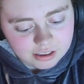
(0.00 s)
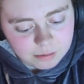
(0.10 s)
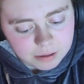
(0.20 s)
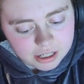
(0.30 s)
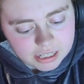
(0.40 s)

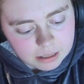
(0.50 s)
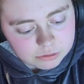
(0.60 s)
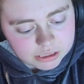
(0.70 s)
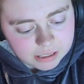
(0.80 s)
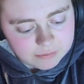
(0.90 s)
The boy
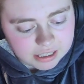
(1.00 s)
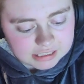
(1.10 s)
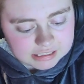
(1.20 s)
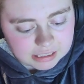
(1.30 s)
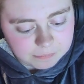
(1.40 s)
helped Jay
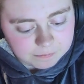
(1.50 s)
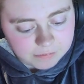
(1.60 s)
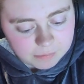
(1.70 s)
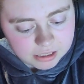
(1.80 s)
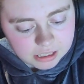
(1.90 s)
realize that the
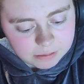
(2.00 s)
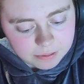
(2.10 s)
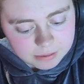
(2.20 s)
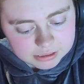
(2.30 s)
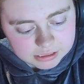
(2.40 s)
family he'd
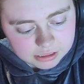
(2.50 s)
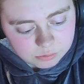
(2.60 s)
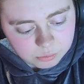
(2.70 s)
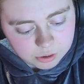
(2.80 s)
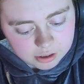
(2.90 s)
been
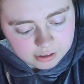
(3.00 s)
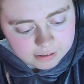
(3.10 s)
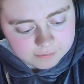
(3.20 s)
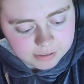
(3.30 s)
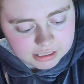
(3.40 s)
missing were,
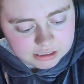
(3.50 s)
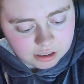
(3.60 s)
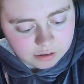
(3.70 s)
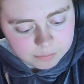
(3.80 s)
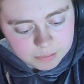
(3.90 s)
in fact,
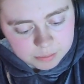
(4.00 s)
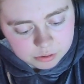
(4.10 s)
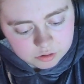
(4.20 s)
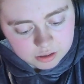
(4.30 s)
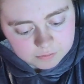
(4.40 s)
all the
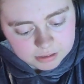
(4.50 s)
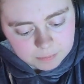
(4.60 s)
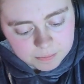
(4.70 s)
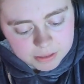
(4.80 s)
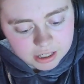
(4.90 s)
people who loved
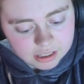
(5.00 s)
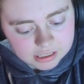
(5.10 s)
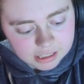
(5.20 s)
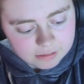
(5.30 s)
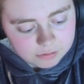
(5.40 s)
him,
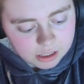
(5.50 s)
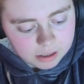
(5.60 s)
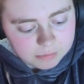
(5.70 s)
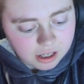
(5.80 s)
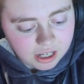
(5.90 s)
cared for
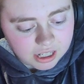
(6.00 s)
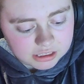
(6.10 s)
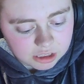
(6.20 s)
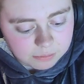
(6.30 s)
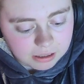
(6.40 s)
him,
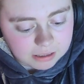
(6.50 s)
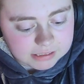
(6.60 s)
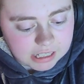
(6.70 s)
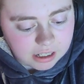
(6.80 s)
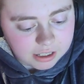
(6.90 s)
and stood by,
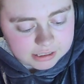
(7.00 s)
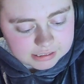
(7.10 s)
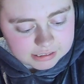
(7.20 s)
his side,